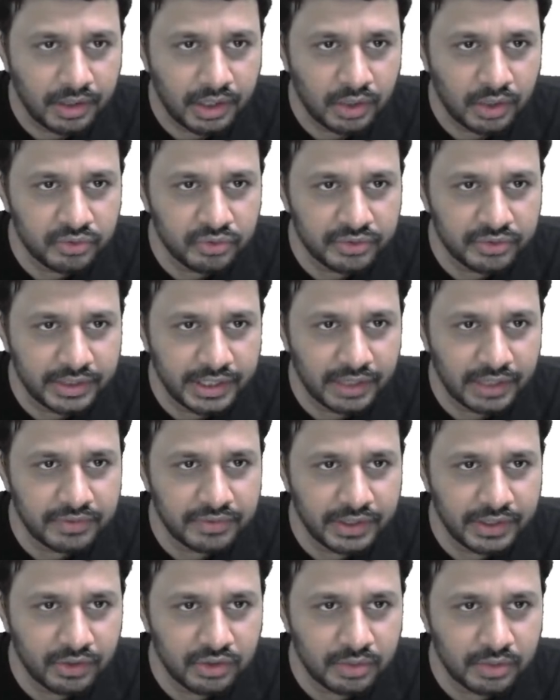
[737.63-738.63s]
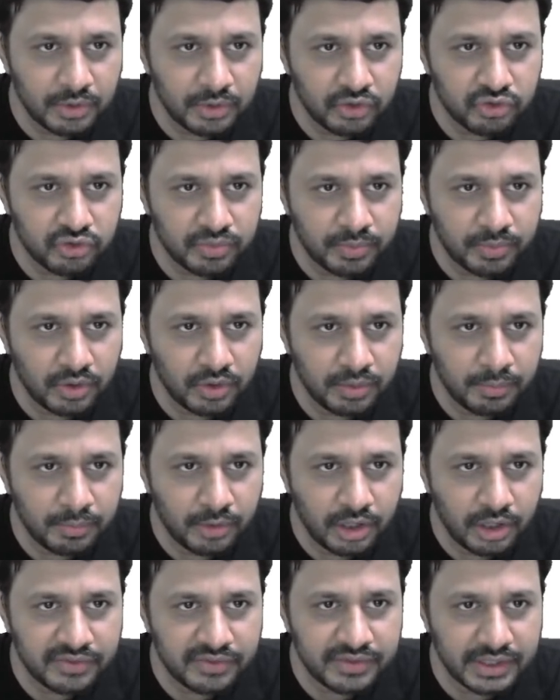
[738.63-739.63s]
Outside of the outermost pole,
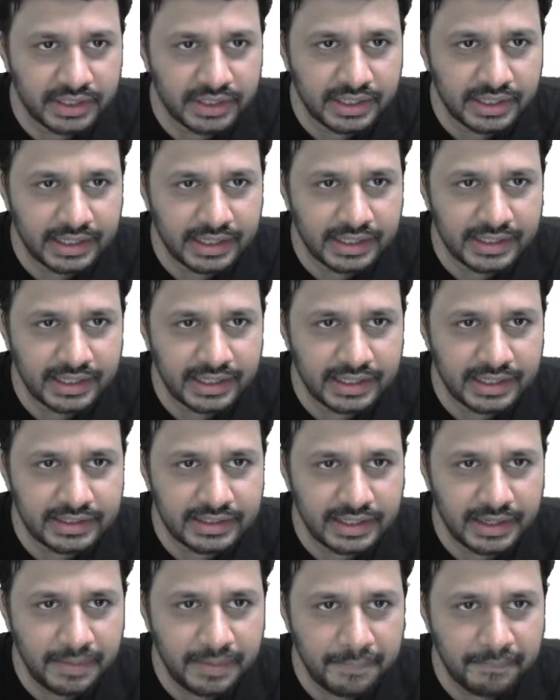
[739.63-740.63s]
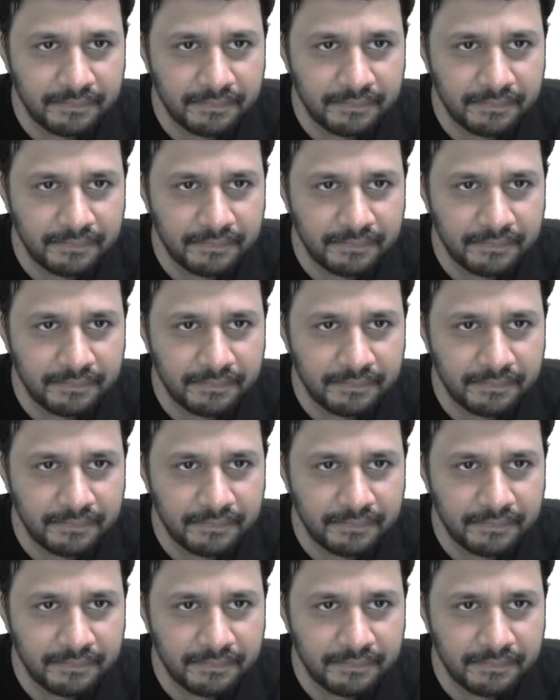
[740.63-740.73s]
mod Z greater than 3.